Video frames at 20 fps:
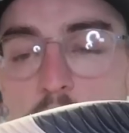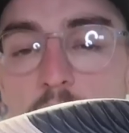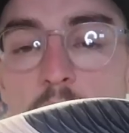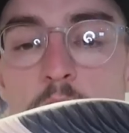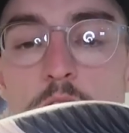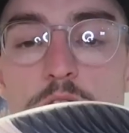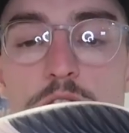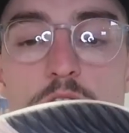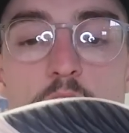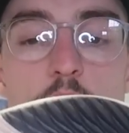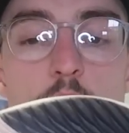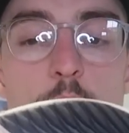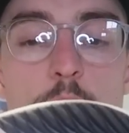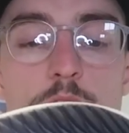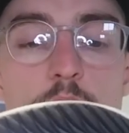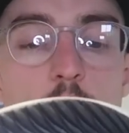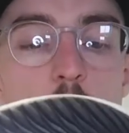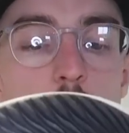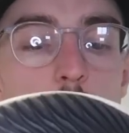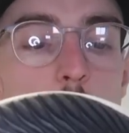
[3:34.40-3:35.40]
the outsole,
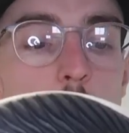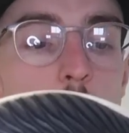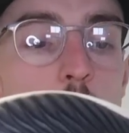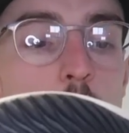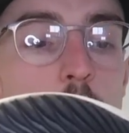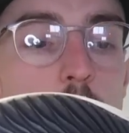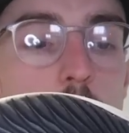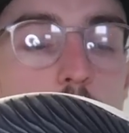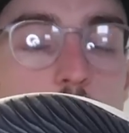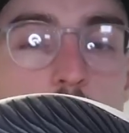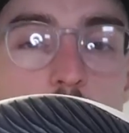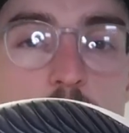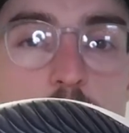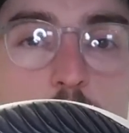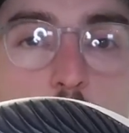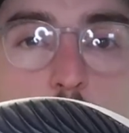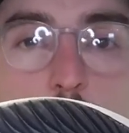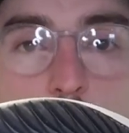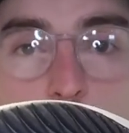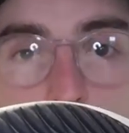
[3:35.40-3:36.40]
we've got more of a
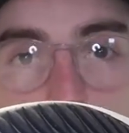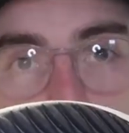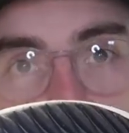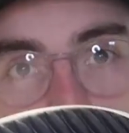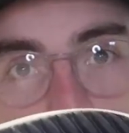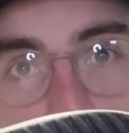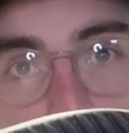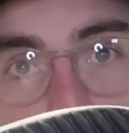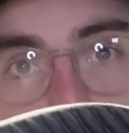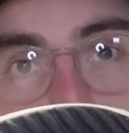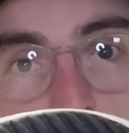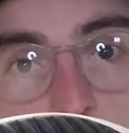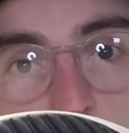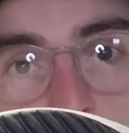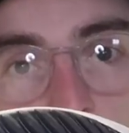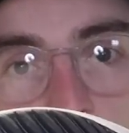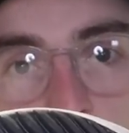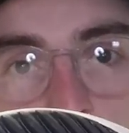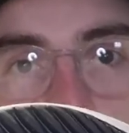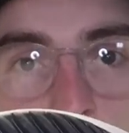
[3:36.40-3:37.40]
sort of ridged
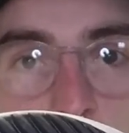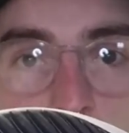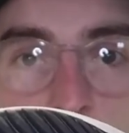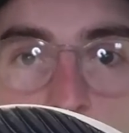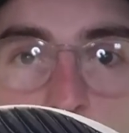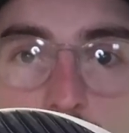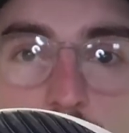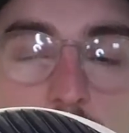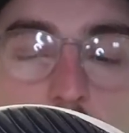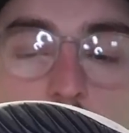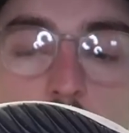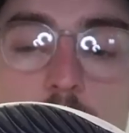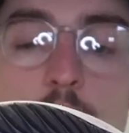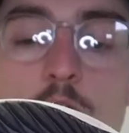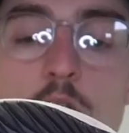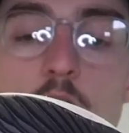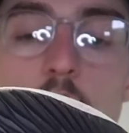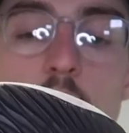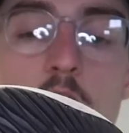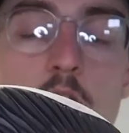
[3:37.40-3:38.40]
design. You've
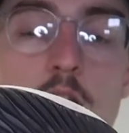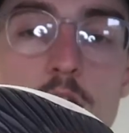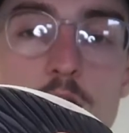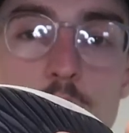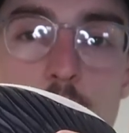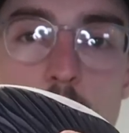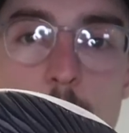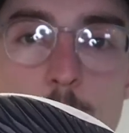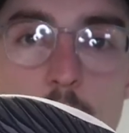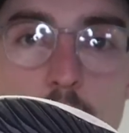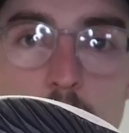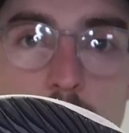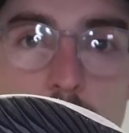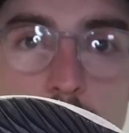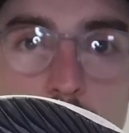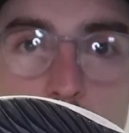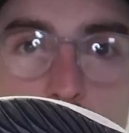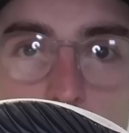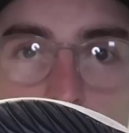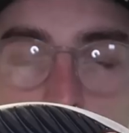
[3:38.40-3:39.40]
got a harder rubber
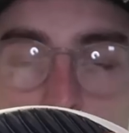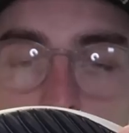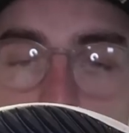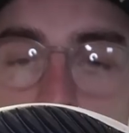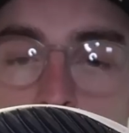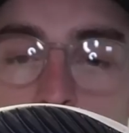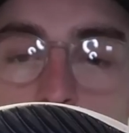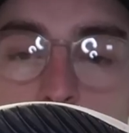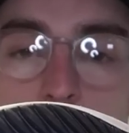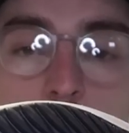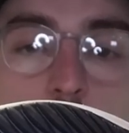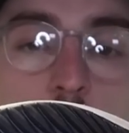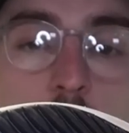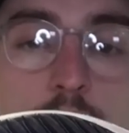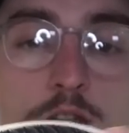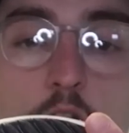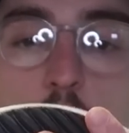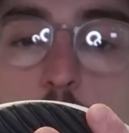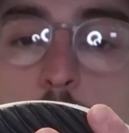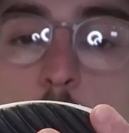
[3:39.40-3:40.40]
here in the
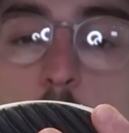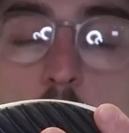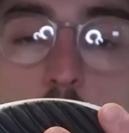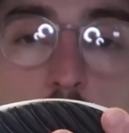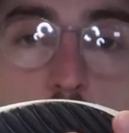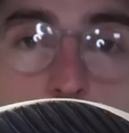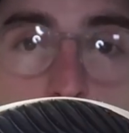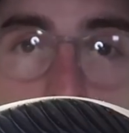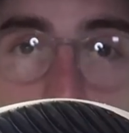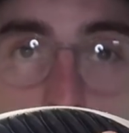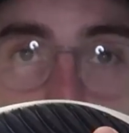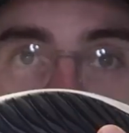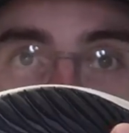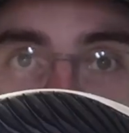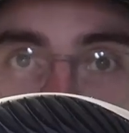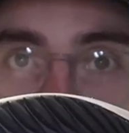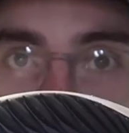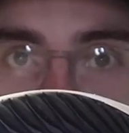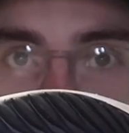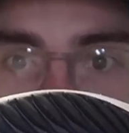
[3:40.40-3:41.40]
toe box, which we've
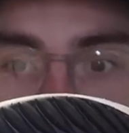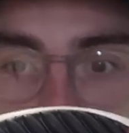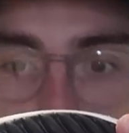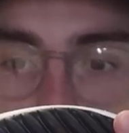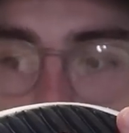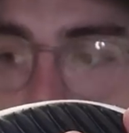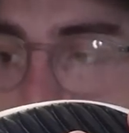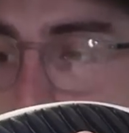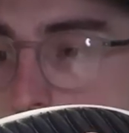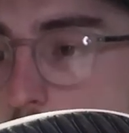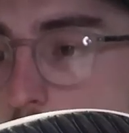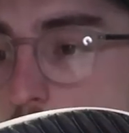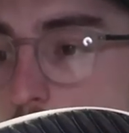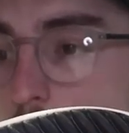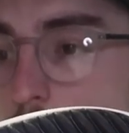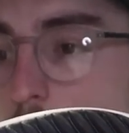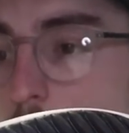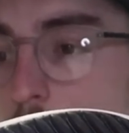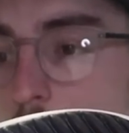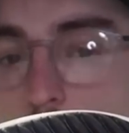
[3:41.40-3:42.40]
seen on a lot of the
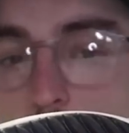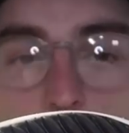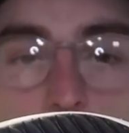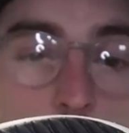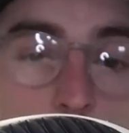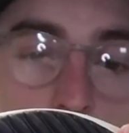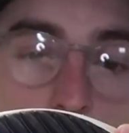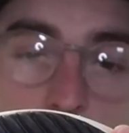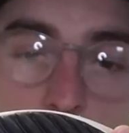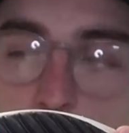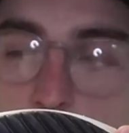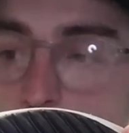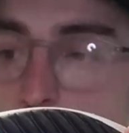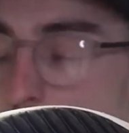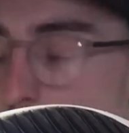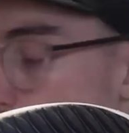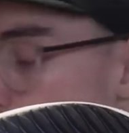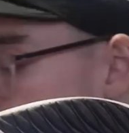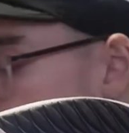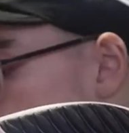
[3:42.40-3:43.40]
other road racing
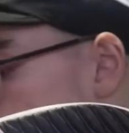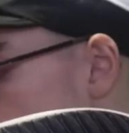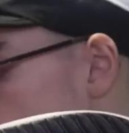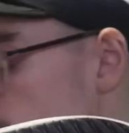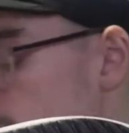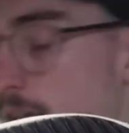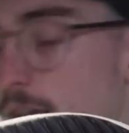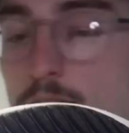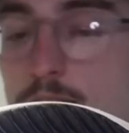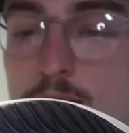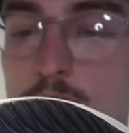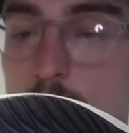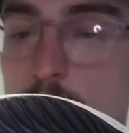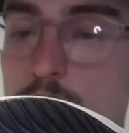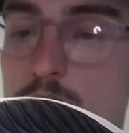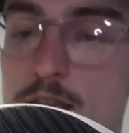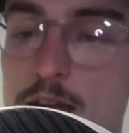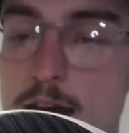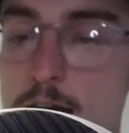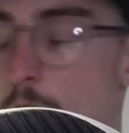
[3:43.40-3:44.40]
shoes from Nike, such as the